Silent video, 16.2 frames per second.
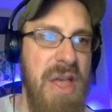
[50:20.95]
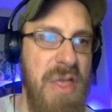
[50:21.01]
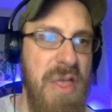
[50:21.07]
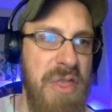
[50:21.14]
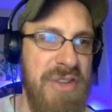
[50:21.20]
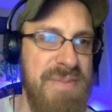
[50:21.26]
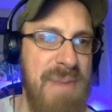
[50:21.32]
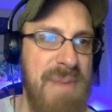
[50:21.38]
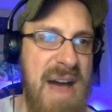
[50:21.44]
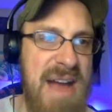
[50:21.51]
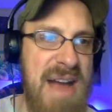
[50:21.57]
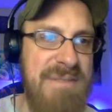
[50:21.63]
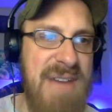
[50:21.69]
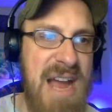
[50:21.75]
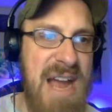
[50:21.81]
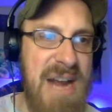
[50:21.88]
this mind
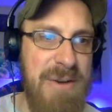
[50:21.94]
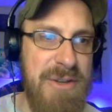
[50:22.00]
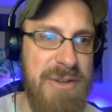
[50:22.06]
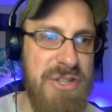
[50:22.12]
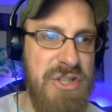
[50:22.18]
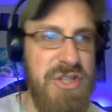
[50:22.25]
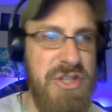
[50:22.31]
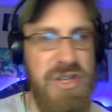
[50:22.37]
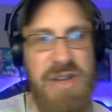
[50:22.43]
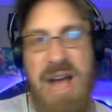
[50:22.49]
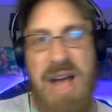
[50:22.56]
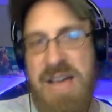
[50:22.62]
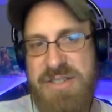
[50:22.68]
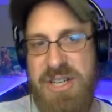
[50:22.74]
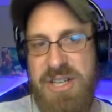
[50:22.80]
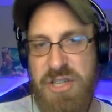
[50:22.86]
virus
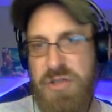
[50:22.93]
Gnostic